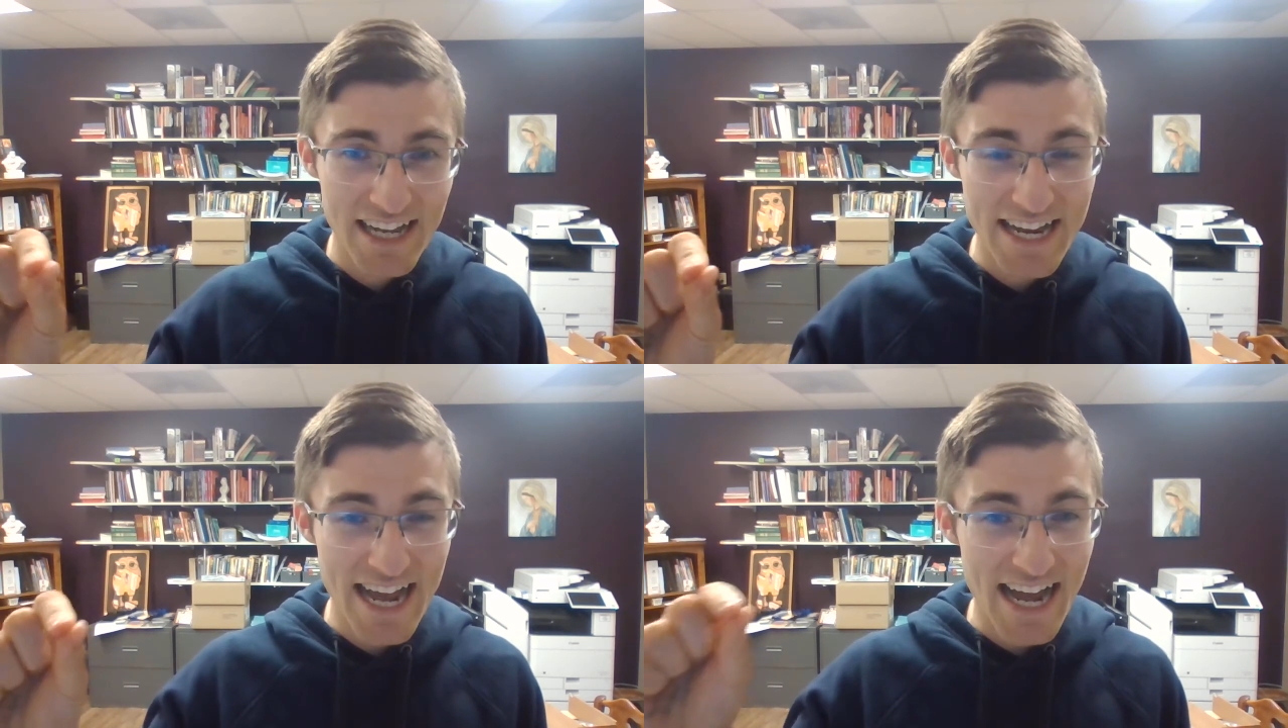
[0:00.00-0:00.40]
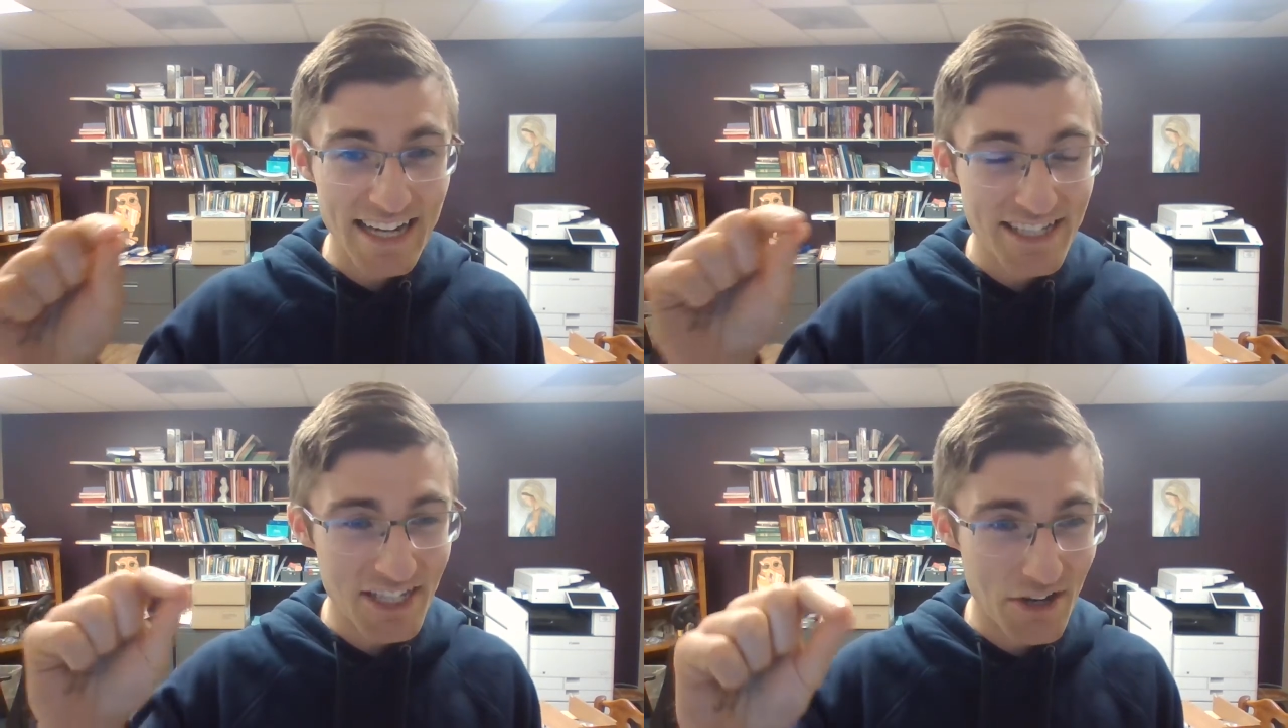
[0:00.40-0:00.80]

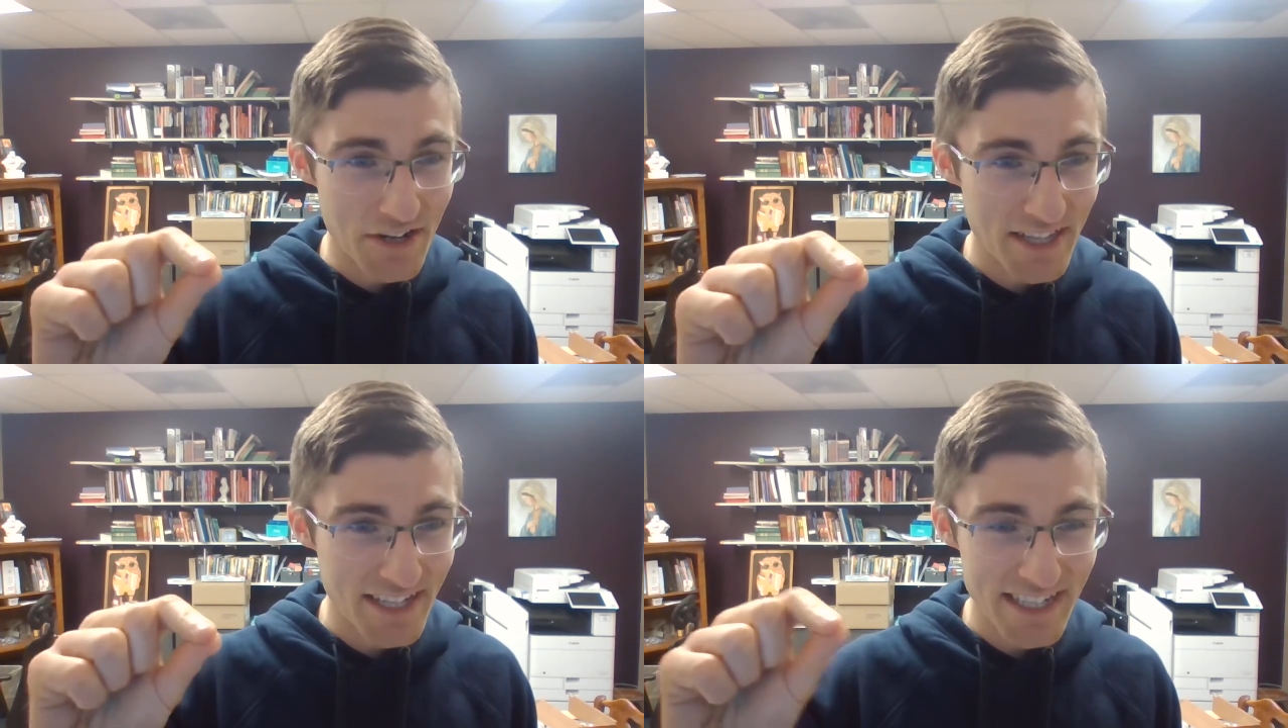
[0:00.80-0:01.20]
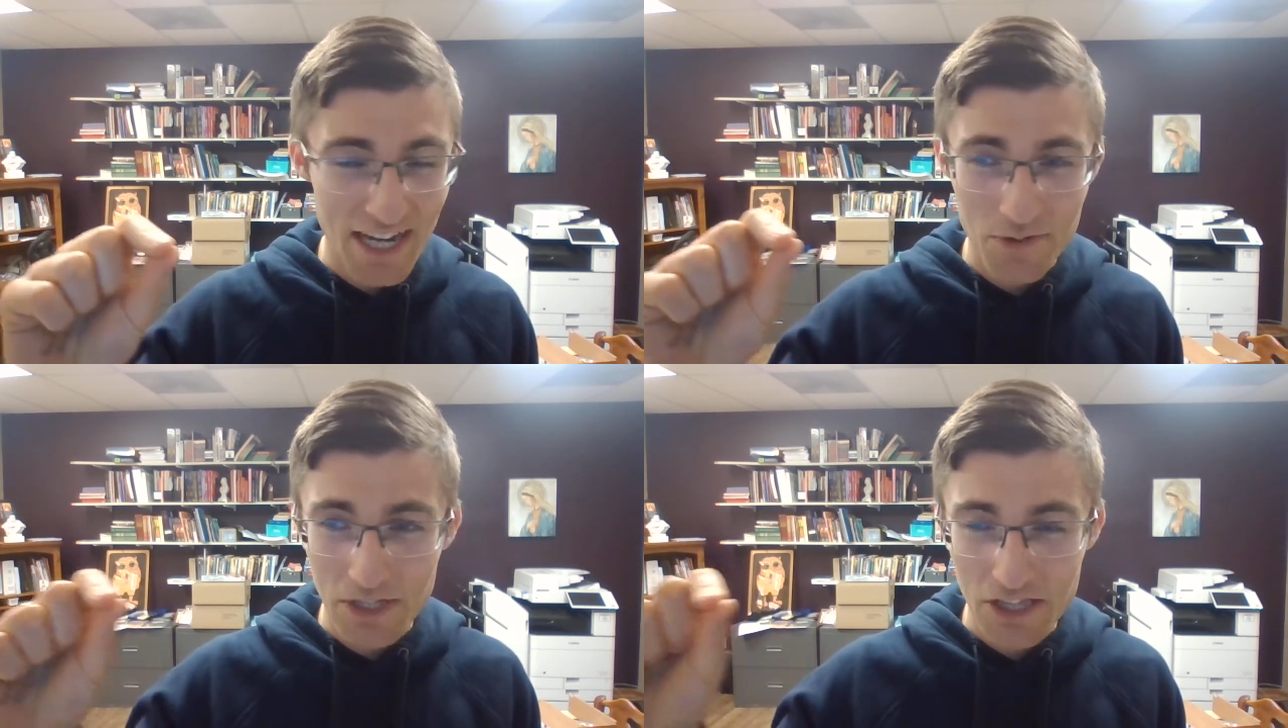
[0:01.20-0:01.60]
not to go to this,
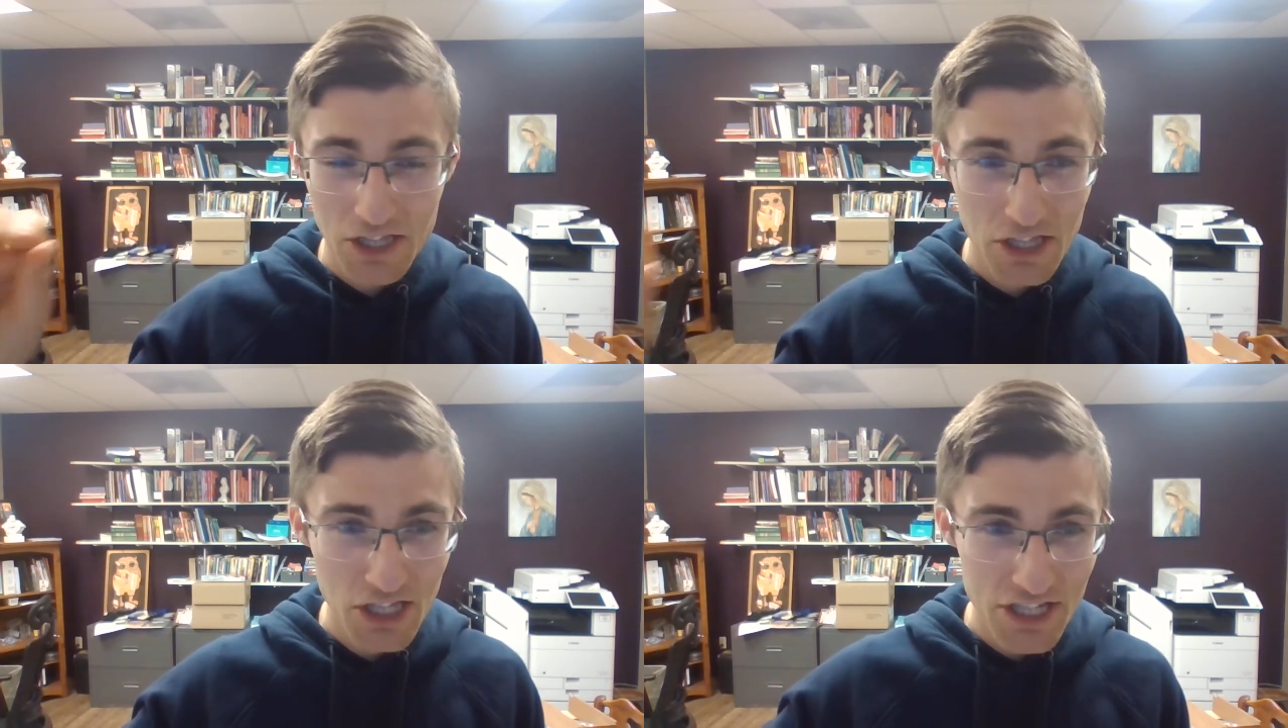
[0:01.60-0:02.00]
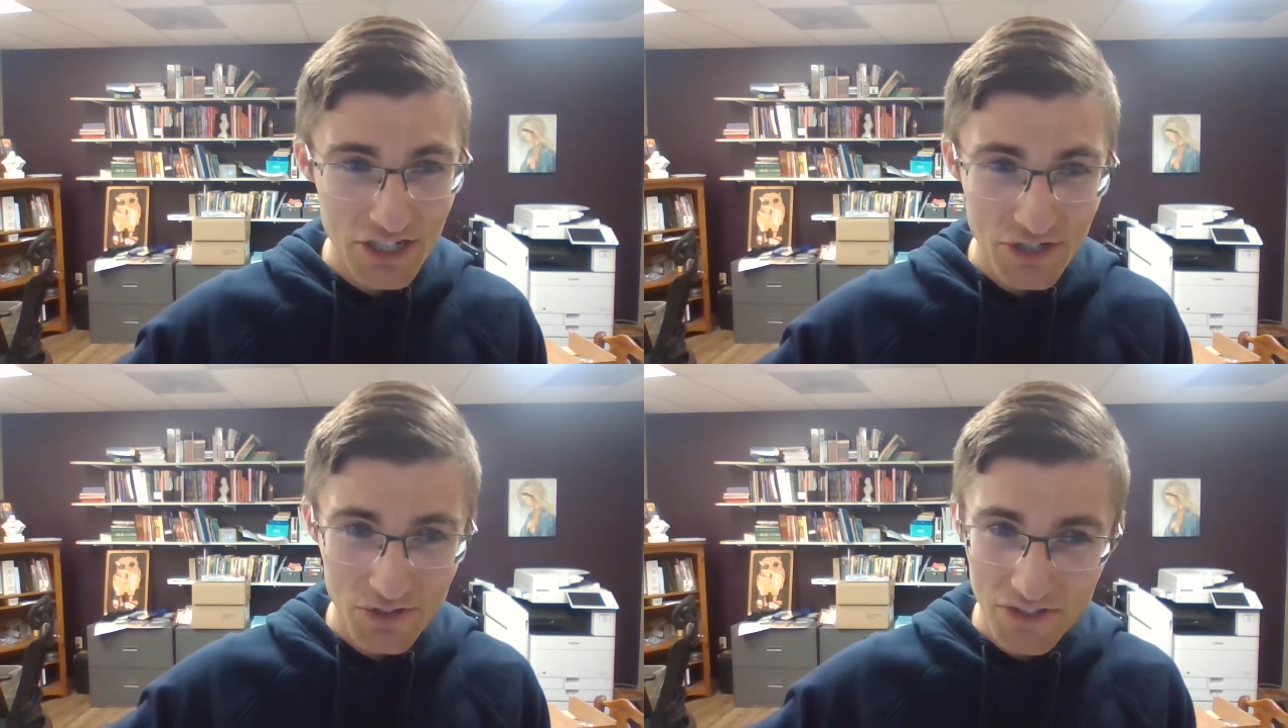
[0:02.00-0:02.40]
I would
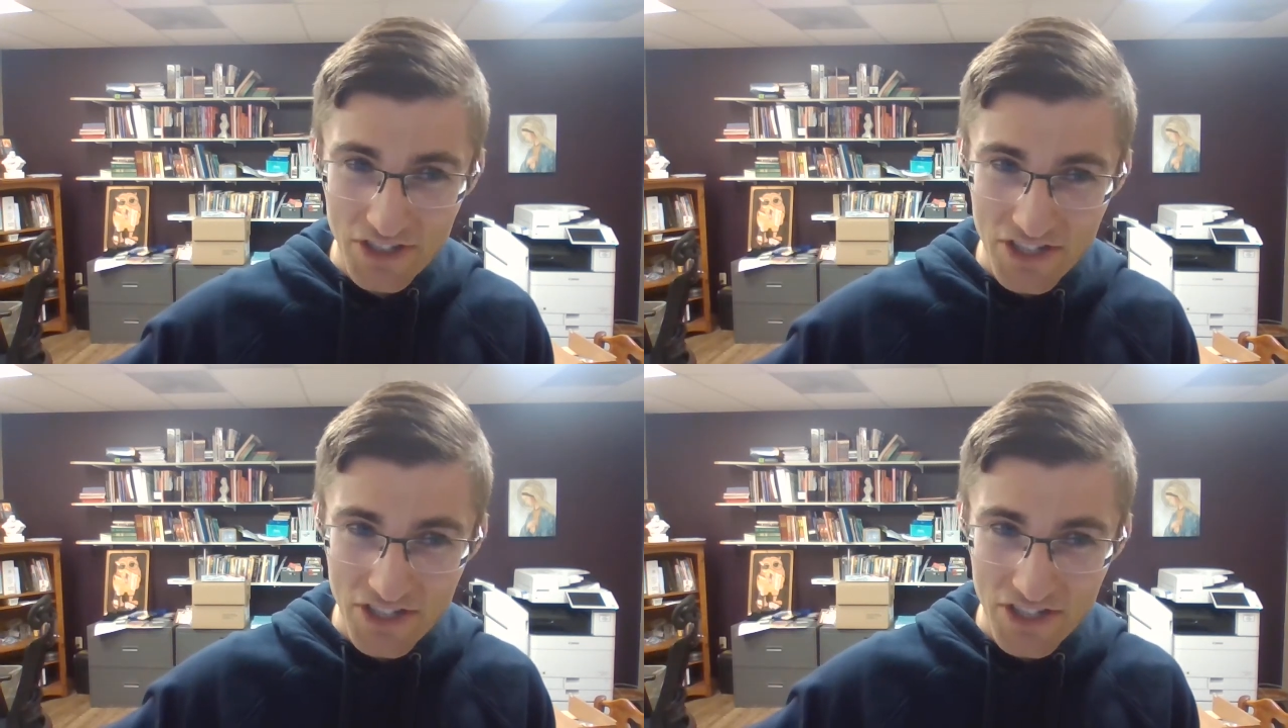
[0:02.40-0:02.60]
literally